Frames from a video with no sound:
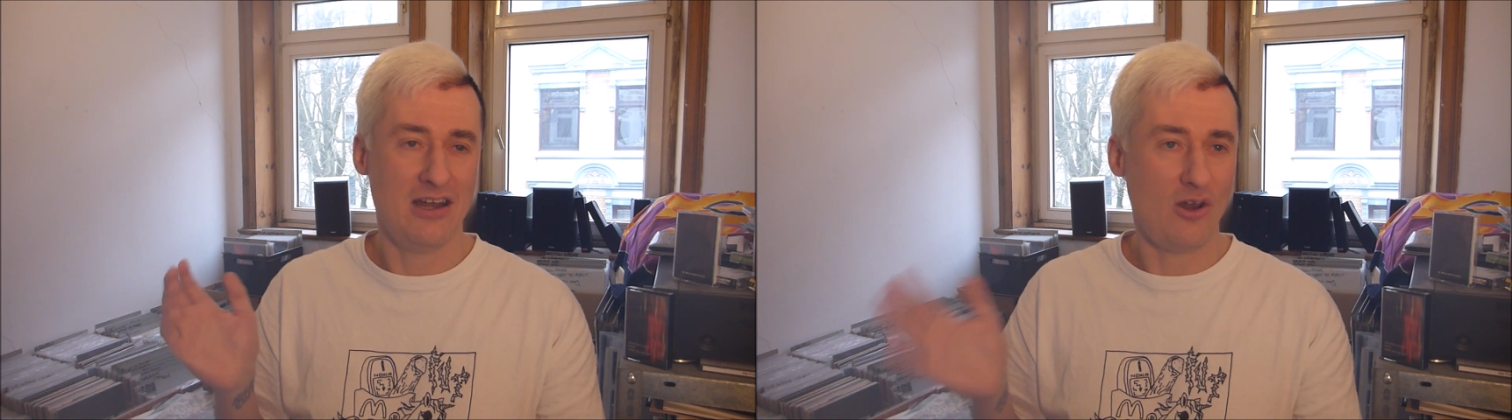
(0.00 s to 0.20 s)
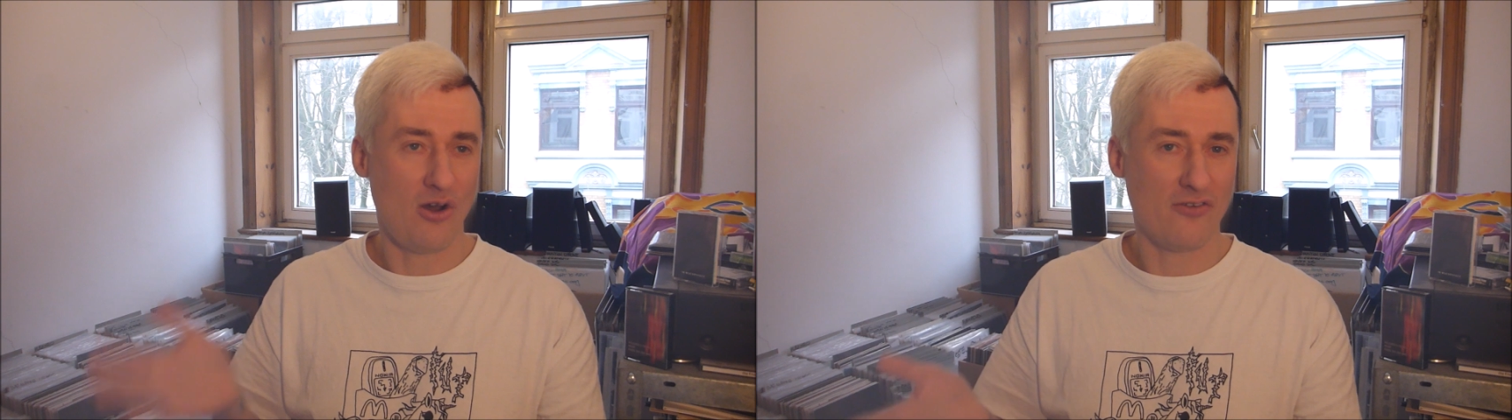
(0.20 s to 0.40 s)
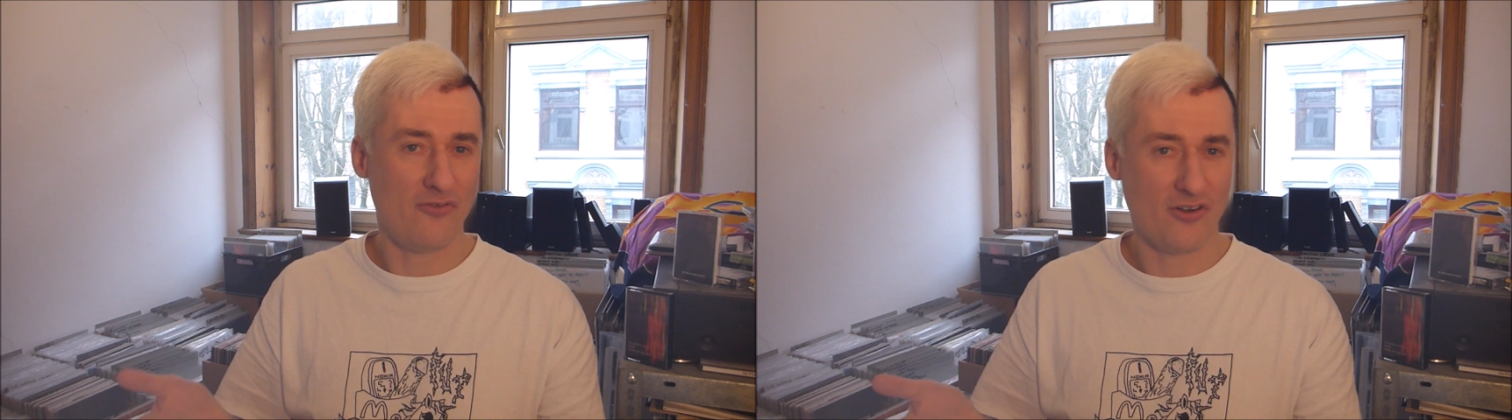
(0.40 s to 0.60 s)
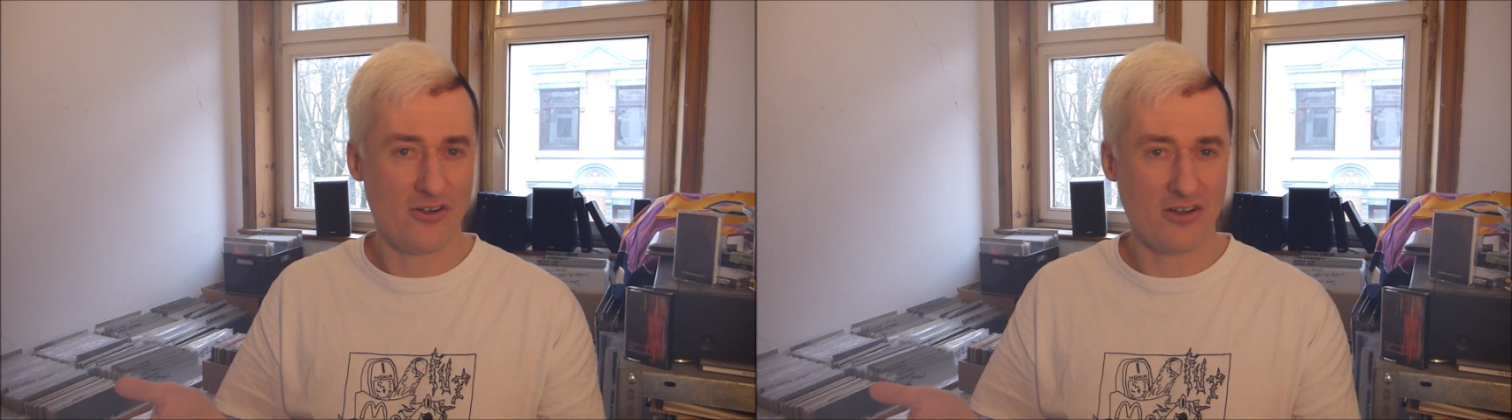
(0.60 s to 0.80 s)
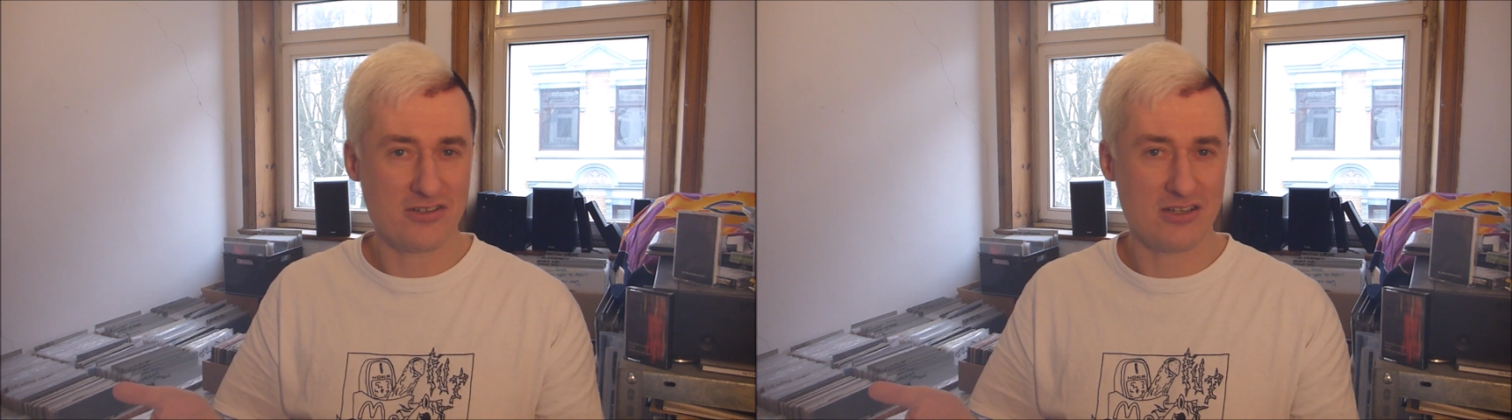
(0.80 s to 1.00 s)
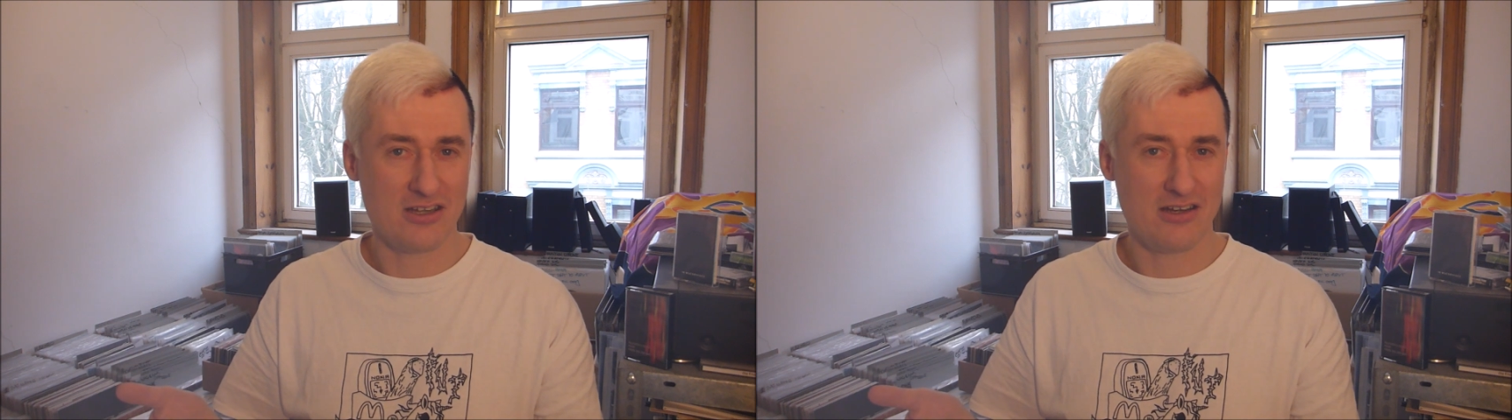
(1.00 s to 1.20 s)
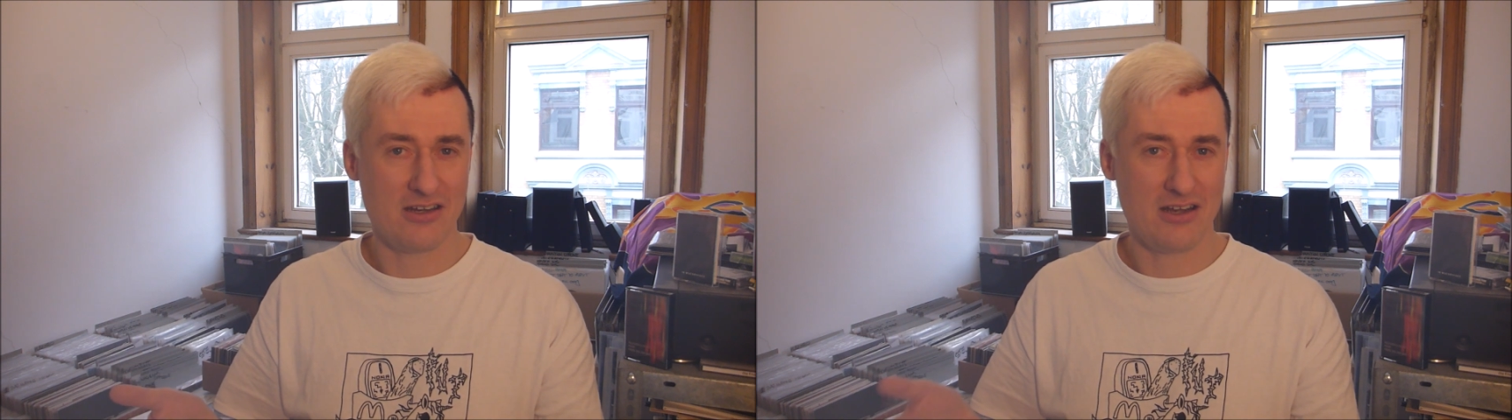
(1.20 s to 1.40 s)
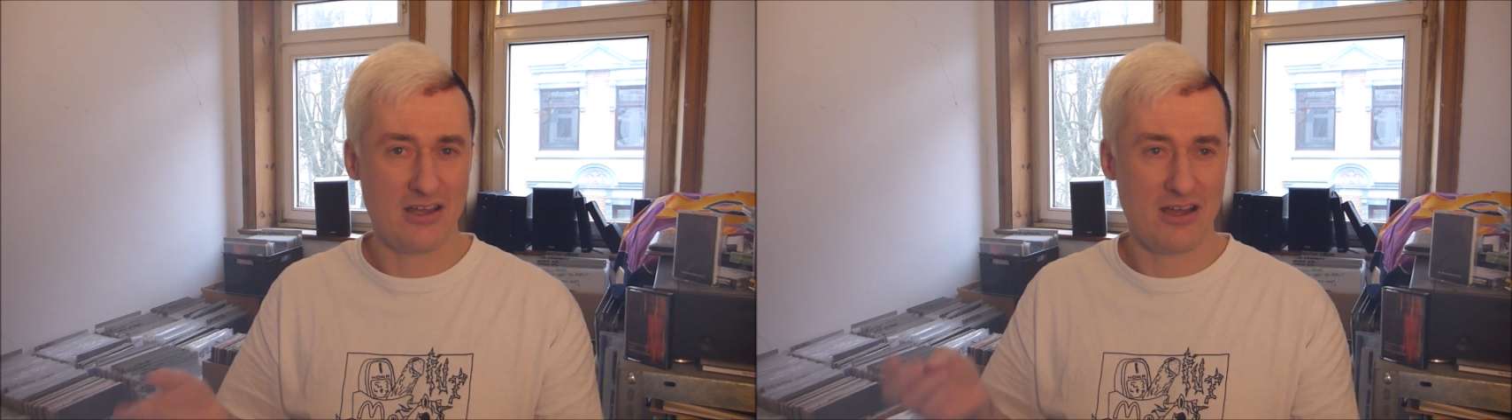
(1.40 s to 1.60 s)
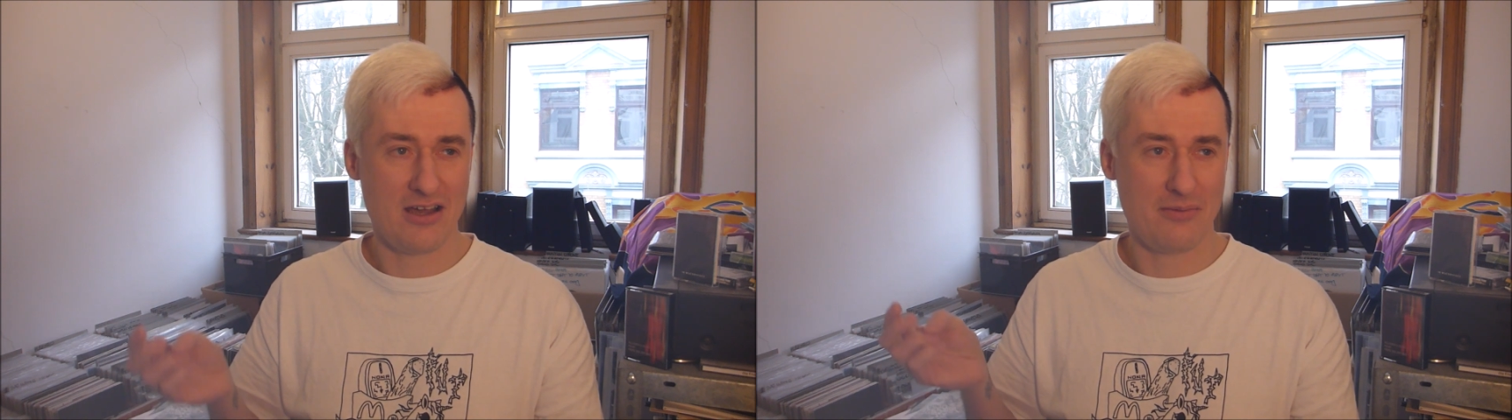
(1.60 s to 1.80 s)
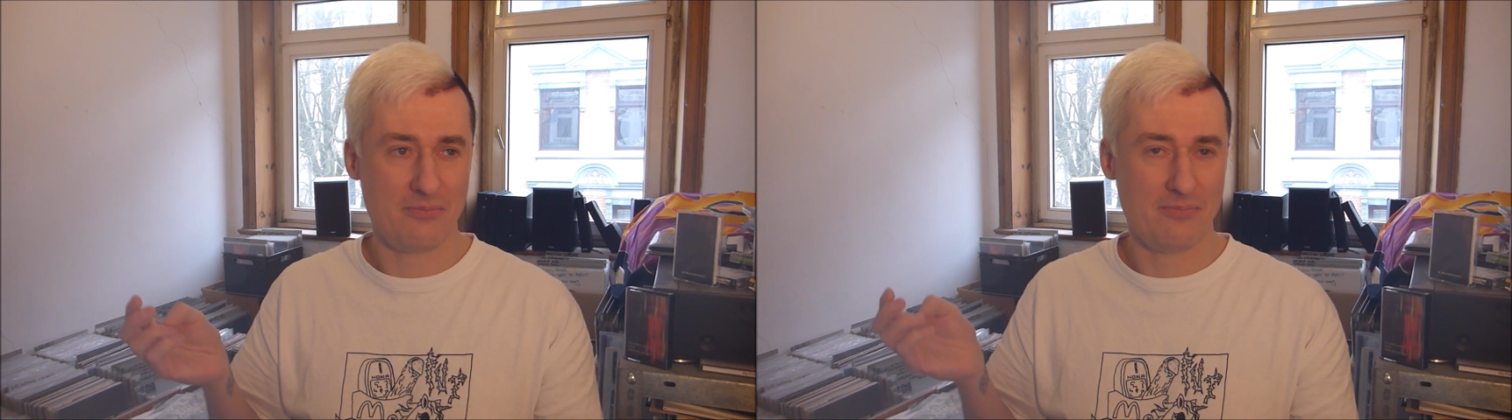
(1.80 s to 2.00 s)
long
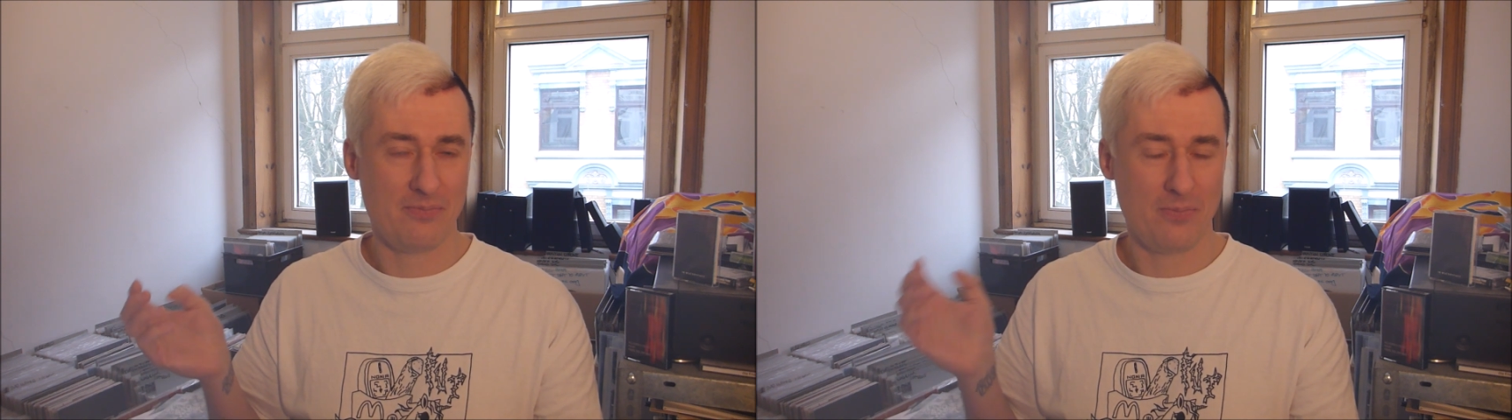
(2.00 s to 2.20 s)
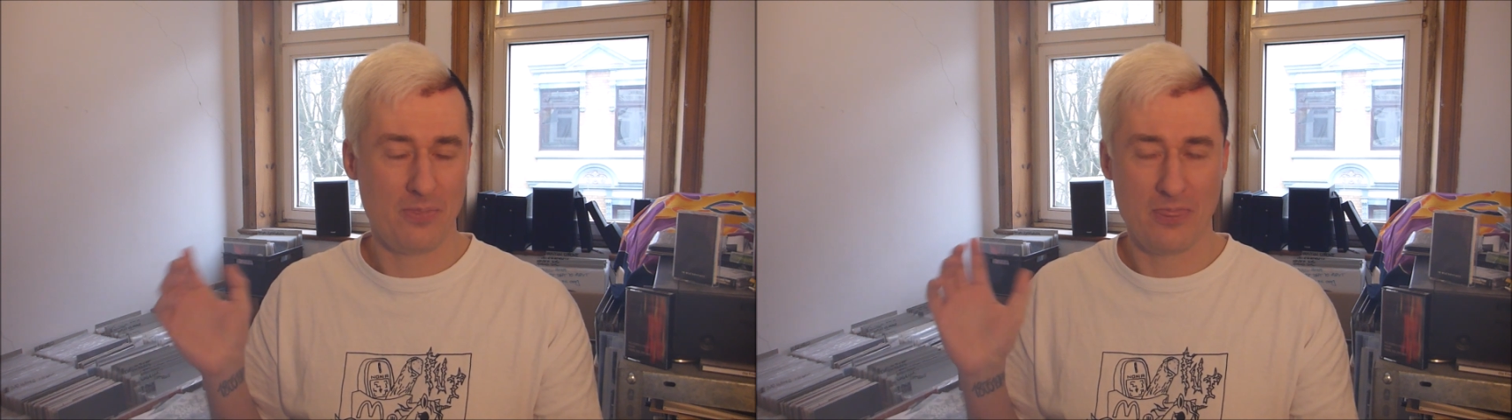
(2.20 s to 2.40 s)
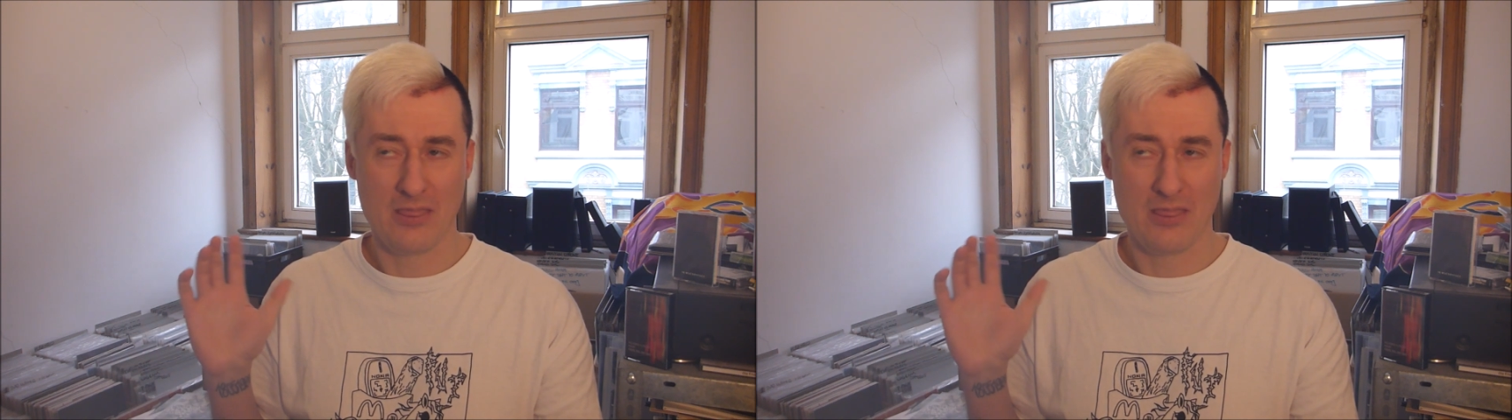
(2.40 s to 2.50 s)
forgotten